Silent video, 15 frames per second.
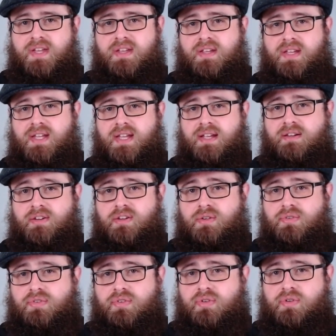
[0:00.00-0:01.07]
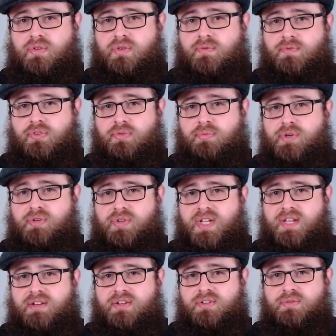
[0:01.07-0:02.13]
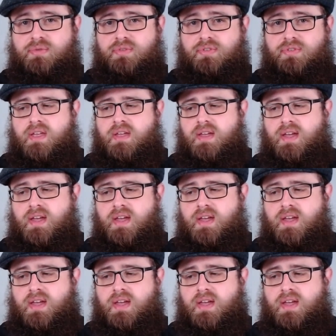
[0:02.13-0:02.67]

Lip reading: You're getting lots of smoky notes,